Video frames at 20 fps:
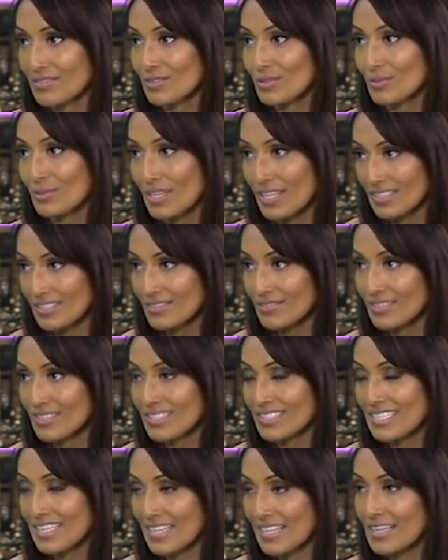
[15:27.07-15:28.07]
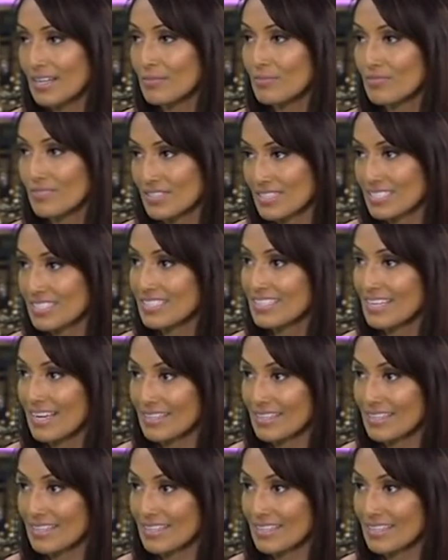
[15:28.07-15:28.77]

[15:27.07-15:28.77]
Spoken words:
So yes, taking up physical